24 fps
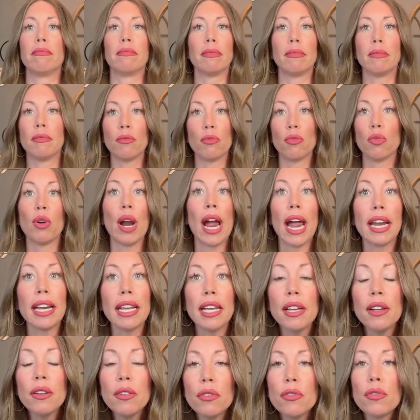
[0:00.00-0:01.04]

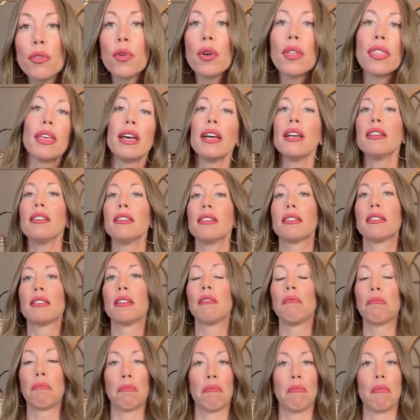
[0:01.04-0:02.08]
ready for this,
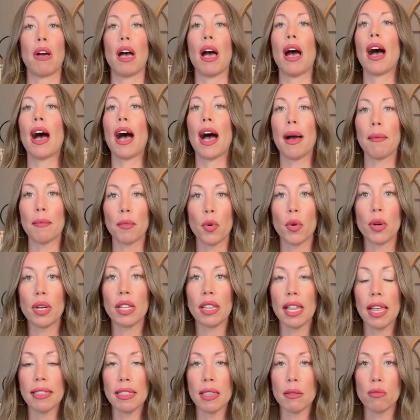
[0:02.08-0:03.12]
I'm going to
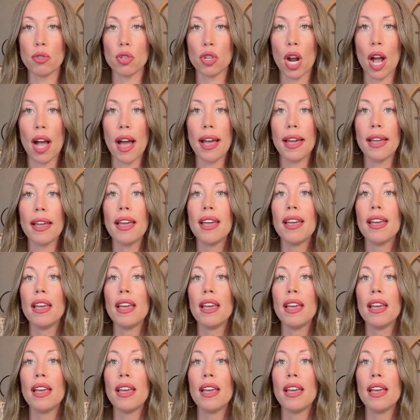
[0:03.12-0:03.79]
let them try.